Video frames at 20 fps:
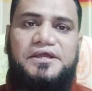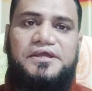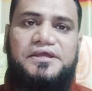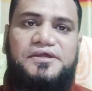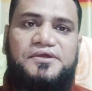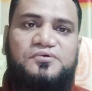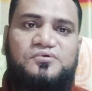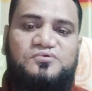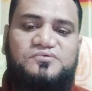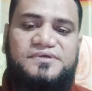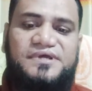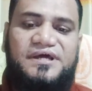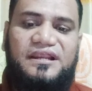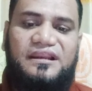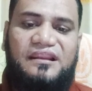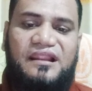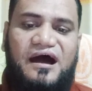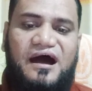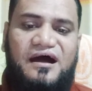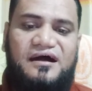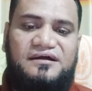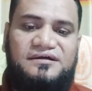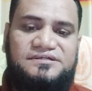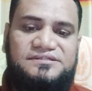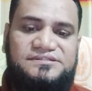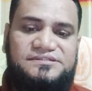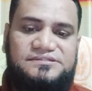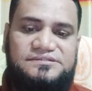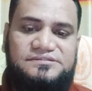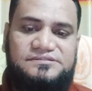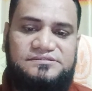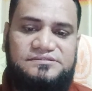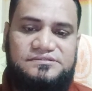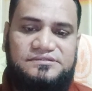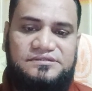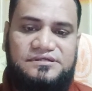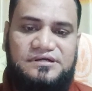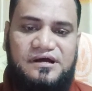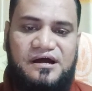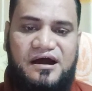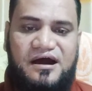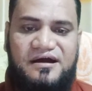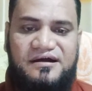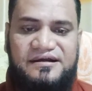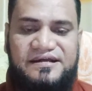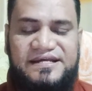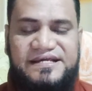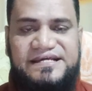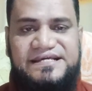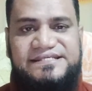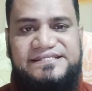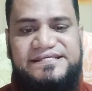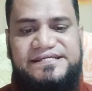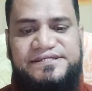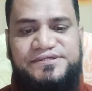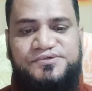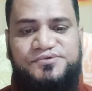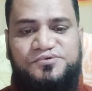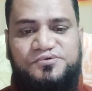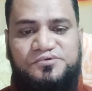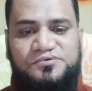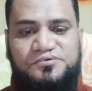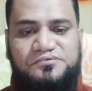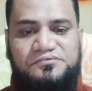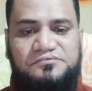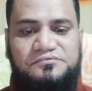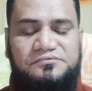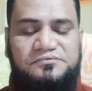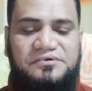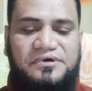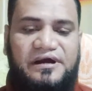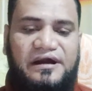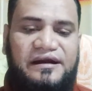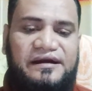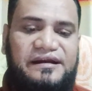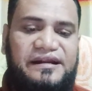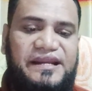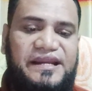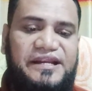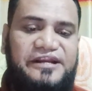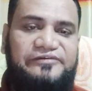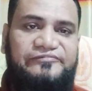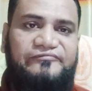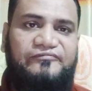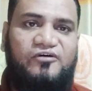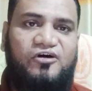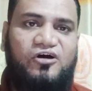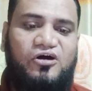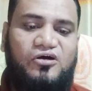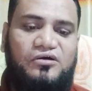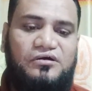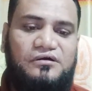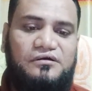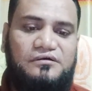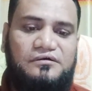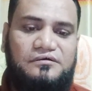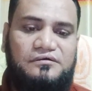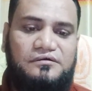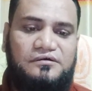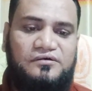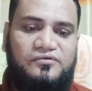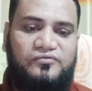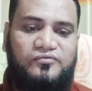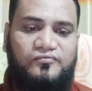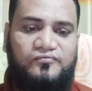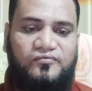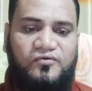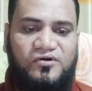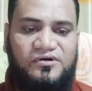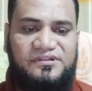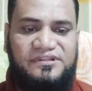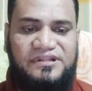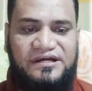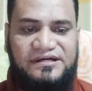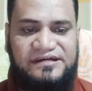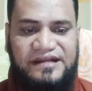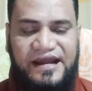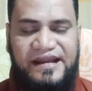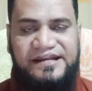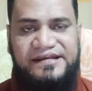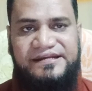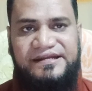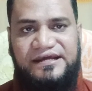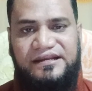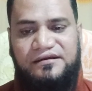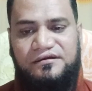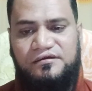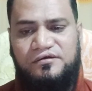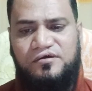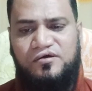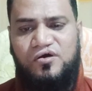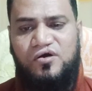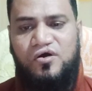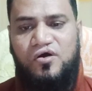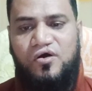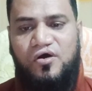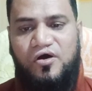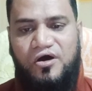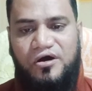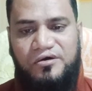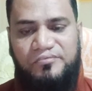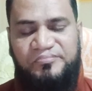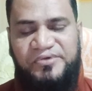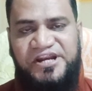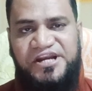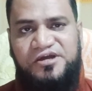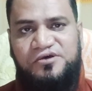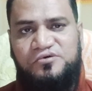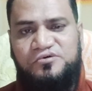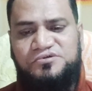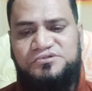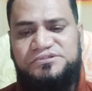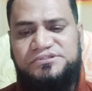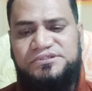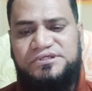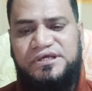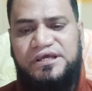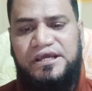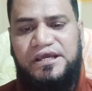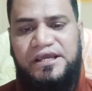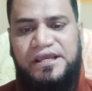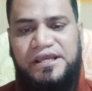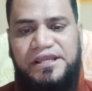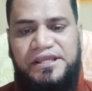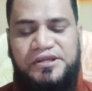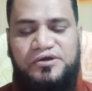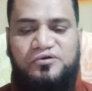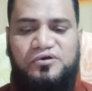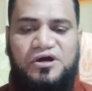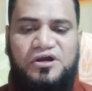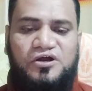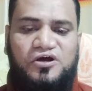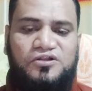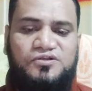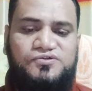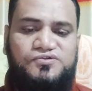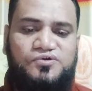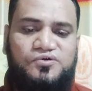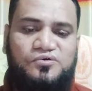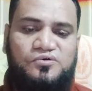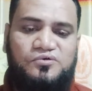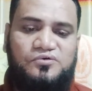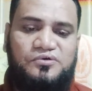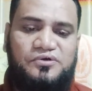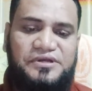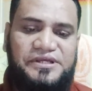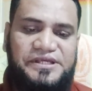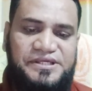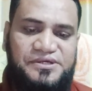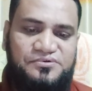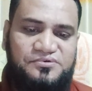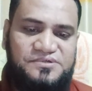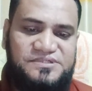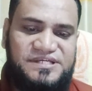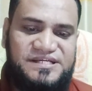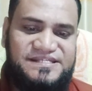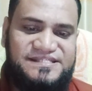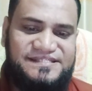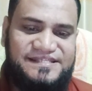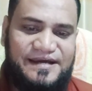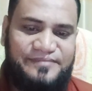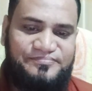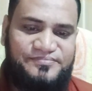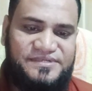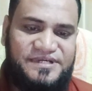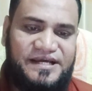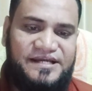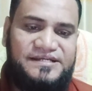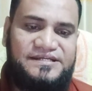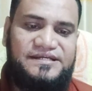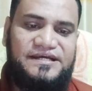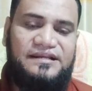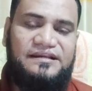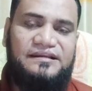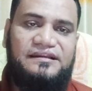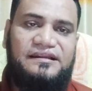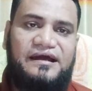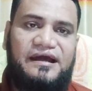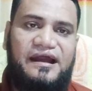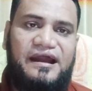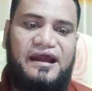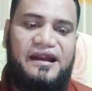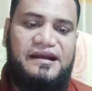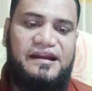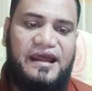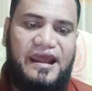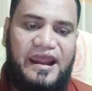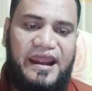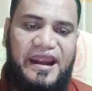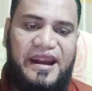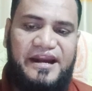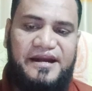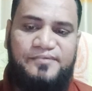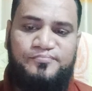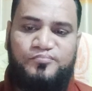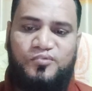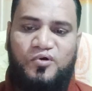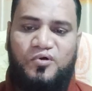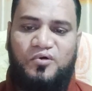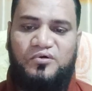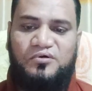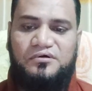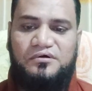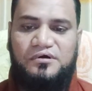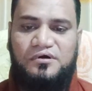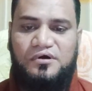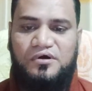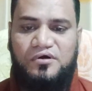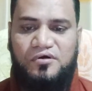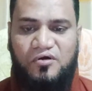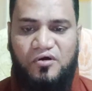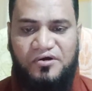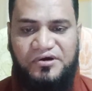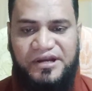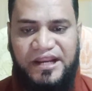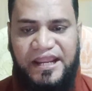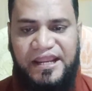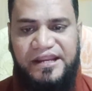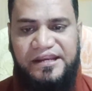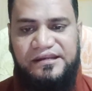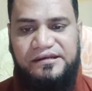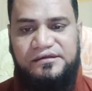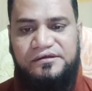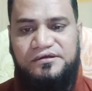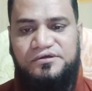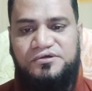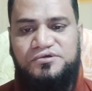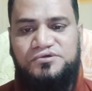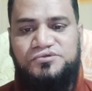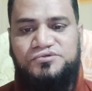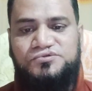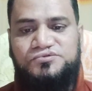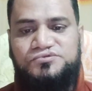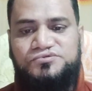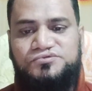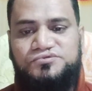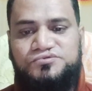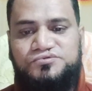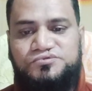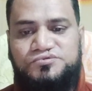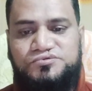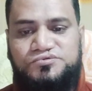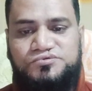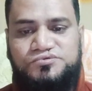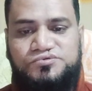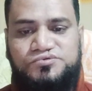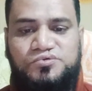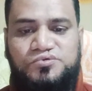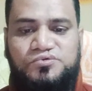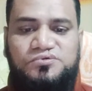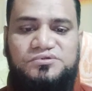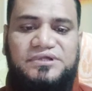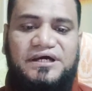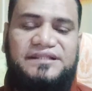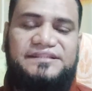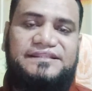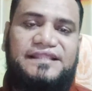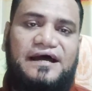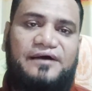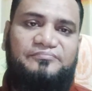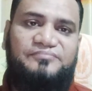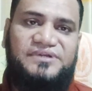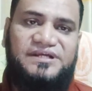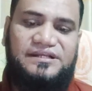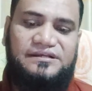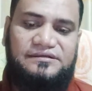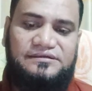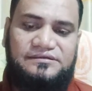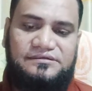Use a large or easy to read font for the title or videos. You can also use a subtitle and add more content to the thumbnail.